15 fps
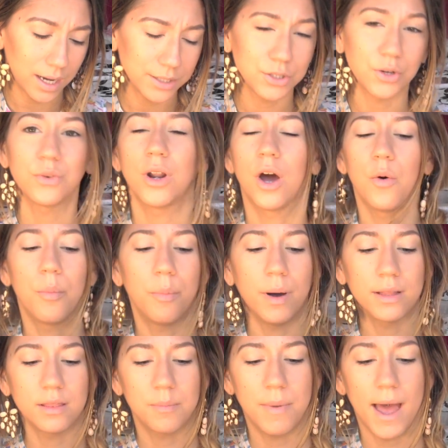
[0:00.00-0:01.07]
I don't know,
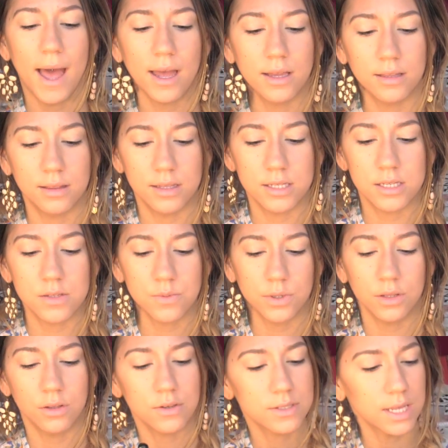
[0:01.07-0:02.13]
but the back, this is
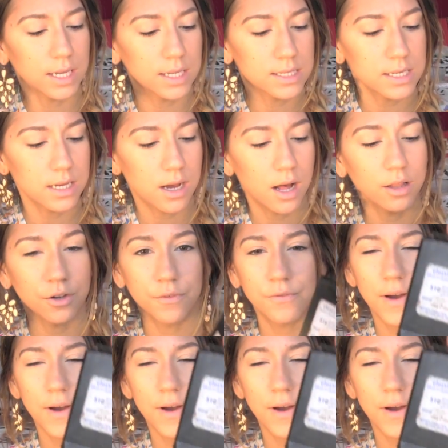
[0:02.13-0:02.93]
what it looks like. It's in color